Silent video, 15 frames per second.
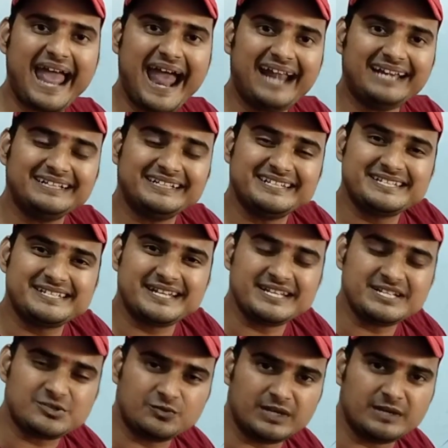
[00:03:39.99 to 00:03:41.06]
at
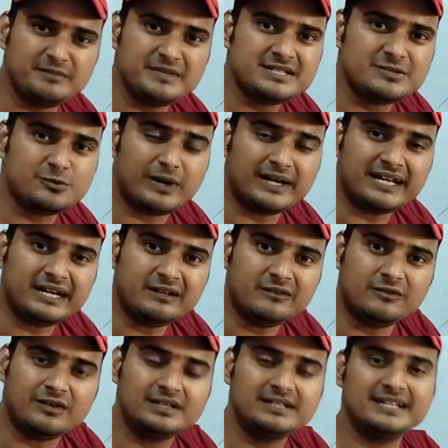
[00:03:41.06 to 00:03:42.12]
distance 1, means what are the
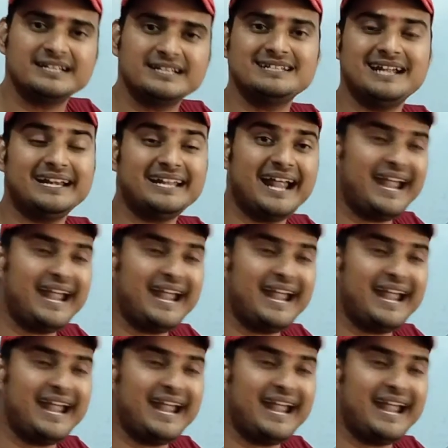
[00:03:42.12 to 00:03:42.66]
vertex that are